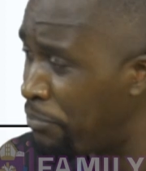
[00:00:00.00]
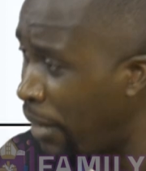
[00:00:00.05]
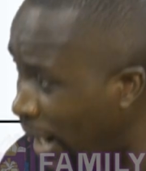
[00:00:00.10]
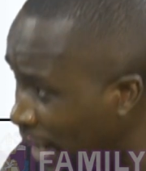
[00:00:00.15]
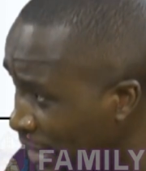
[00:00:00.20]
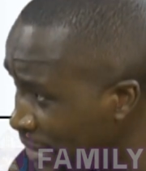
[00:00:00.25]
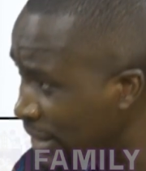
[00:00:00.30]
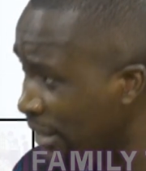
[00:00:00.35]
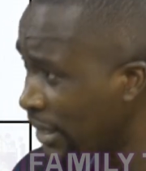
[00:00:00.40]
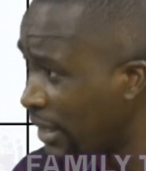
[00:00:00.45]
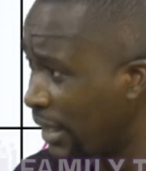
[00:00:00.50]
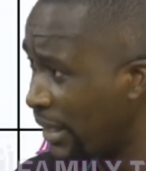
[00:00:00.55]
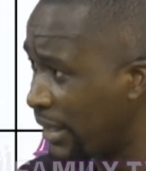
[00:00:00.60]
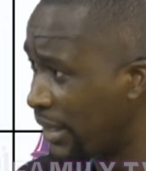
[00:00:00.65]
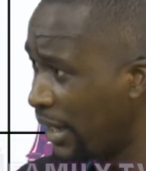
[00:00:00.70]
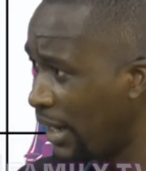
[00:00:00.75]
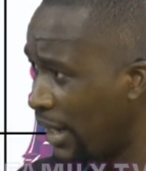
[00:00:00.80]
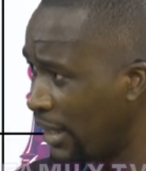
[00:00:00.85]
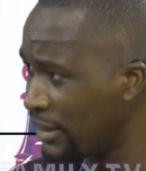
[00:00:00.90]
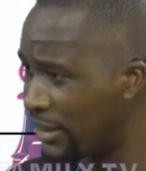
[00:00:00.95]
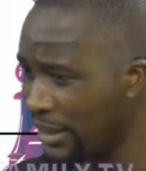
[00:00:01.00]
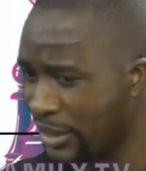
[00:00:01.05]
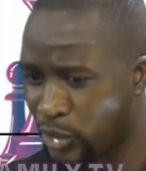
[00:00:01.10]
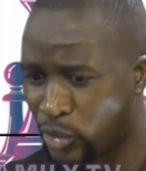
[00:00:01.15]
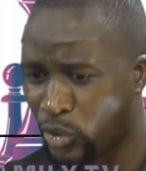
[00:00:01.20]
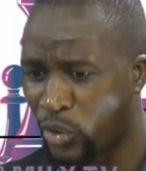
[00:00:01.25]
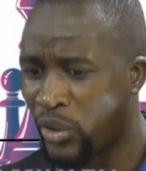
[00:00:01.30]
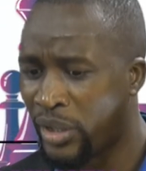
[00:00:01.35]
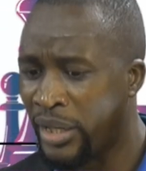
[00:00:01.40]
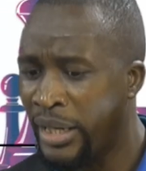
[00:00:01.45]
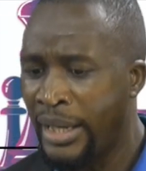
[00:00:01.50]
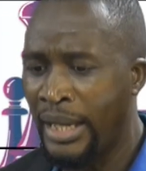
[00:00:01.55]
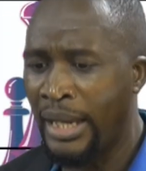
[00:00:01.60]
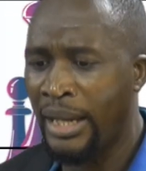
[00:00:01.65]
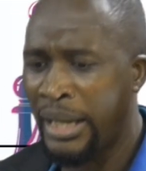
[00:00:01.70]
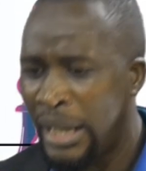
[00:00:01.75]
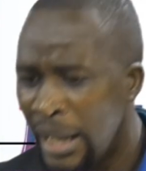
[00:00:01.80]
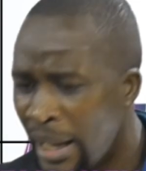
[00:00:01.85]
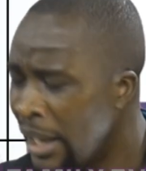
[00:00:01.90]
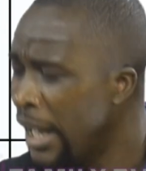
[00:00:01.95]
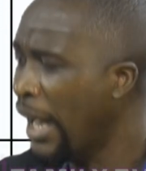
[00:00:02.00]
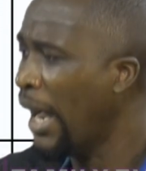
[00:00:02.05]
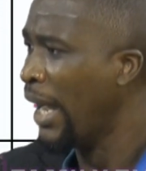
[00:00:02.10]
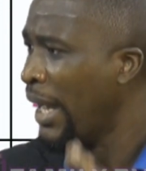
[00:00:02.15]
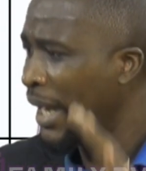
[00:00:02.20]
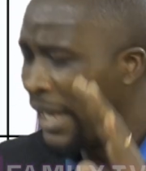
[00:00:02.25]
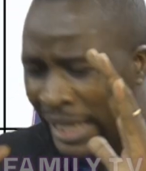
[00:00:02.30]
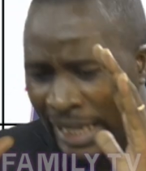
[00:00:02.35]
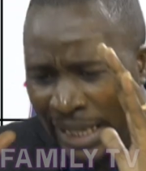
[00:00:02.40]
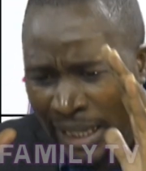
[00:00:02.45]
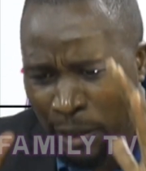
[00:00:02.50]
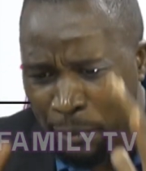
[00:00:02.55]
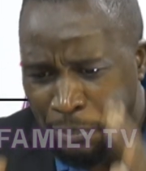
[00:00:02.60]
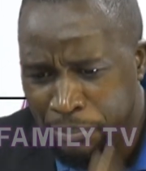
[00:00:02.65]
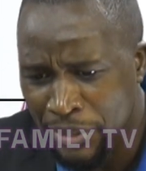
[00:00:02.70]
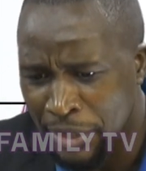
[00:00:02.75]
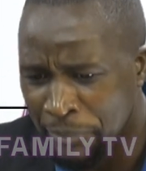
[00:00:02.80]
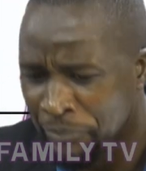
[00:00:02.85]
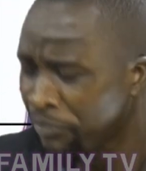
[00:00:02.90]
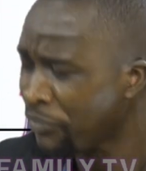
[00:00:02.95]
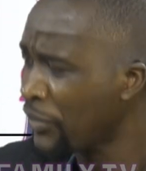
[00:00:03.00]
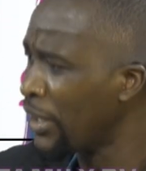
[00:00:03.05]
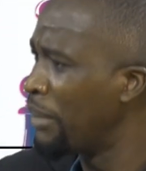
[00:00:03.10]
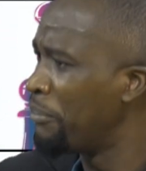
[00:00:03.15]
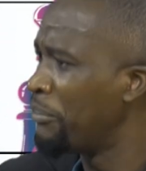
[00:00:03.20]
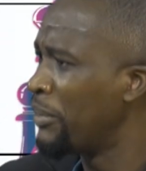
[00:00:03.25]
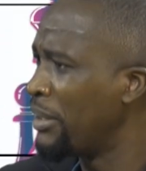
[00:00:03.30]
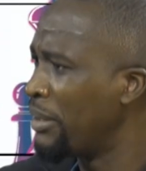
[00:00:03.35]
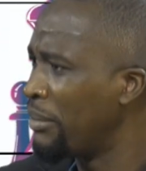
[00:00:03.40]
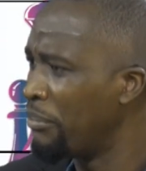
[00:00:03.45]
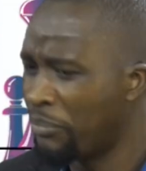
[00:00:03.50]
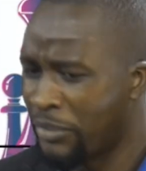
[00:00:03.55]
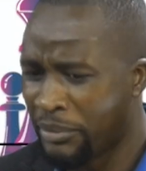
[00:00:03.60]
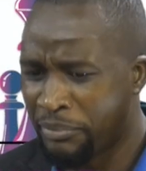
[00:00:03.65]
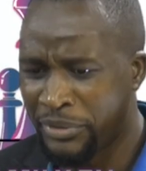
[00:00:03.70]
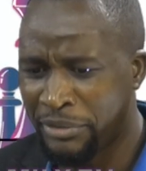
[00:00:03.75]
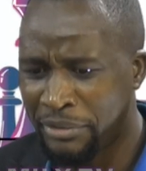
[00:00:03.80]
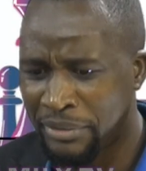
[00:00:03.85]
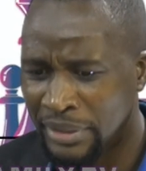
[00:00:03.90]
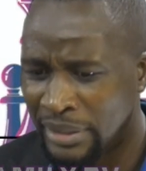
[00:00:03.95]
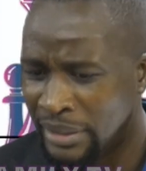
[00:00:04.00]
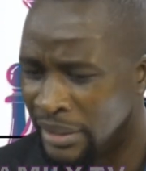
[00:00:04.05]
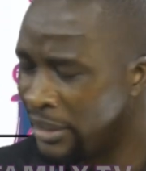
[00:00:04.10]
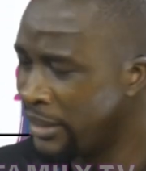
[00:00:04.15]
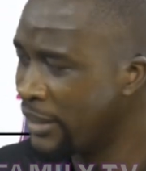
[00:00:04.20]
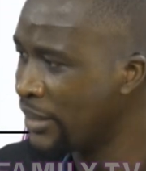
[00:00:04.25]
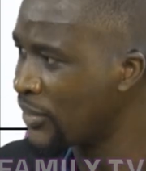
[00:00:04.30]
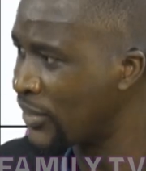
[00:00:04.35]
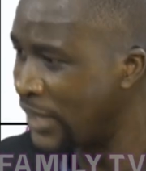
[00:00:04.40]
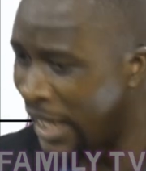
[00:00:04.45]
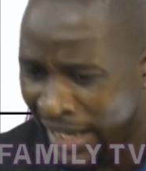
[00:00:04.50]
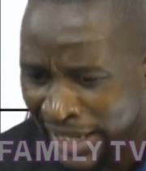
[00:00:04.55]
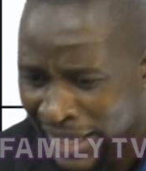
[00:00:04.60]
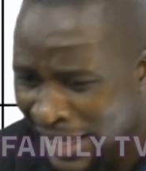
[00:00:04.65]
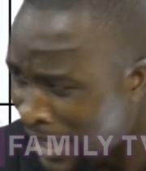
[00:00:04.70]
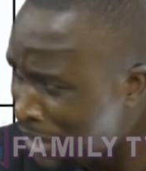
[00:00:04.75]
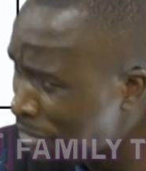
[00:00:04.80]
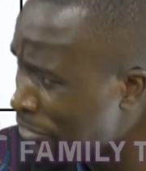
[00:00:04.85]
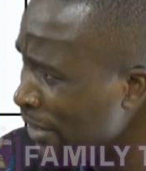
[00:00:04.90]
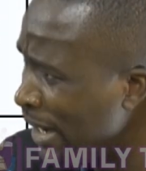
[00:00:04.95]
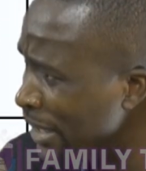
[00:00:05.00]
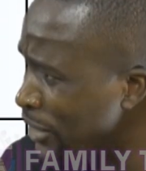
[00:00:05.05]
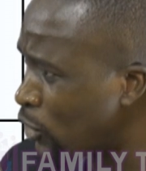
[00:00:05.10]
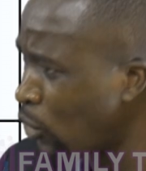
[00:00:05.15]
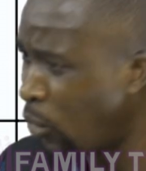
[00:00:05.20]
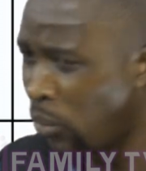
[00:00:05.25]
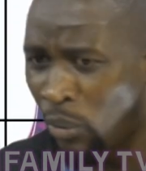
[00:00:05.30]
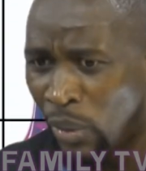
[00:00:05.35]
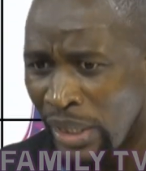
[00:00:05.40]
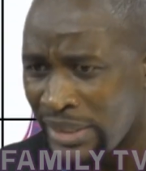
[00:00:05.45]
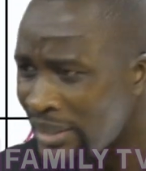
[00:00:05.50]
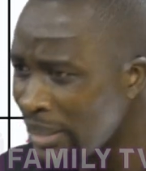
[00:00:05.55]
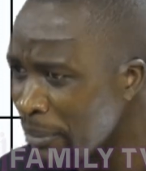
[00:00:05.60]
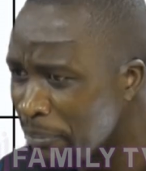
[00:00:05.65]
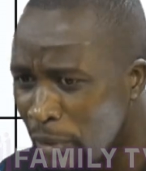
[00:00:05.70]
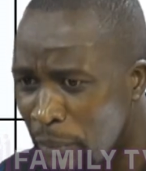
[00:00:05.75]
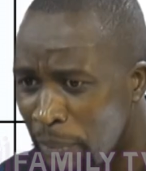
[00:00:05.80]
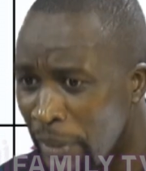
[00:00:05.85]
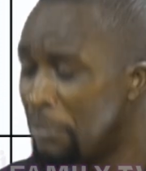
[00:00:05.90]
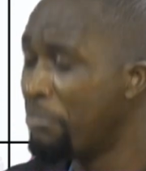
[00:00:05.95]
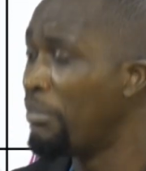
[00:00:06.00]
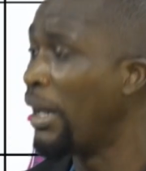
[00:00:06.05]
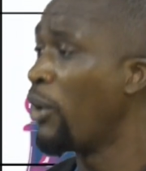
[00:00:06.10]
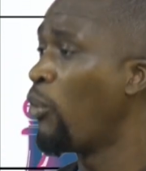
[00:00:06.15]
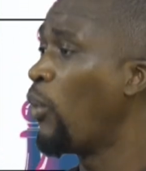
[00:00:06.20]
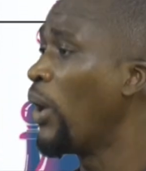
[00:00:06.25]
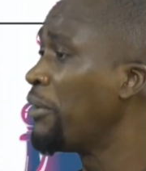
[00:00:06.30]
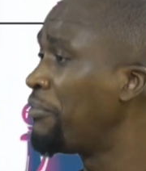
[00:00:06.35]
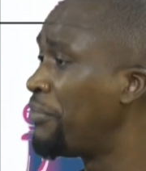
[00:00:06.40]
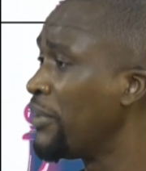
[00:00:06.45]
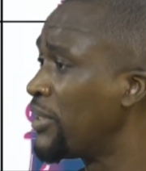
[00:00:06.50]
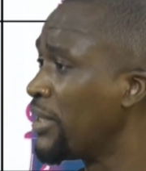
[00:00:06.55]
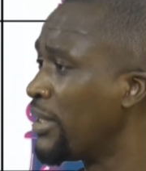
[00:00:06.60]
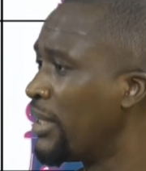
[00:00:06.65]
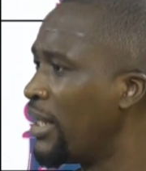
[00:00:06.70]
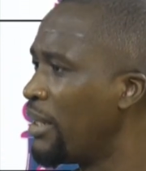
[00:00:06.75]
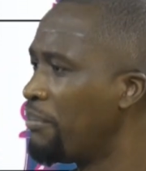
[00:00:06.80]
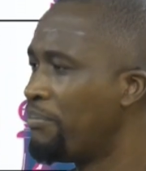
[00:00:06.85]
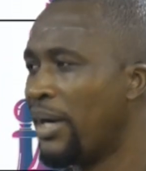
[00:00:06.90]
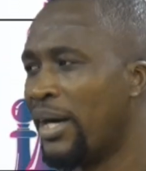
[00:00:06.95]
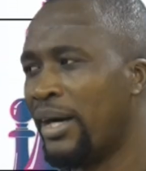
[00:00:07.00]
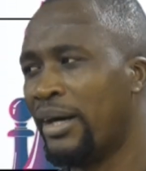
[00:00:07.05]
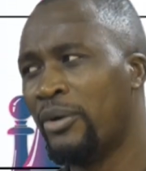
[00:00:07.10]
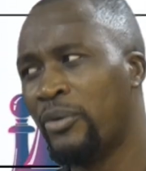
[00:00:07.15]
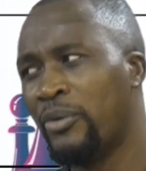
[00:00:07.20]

panting like a hunting dog. Yes. Help me. Salary advance. Yeah. What's the problem? My wife is in labor.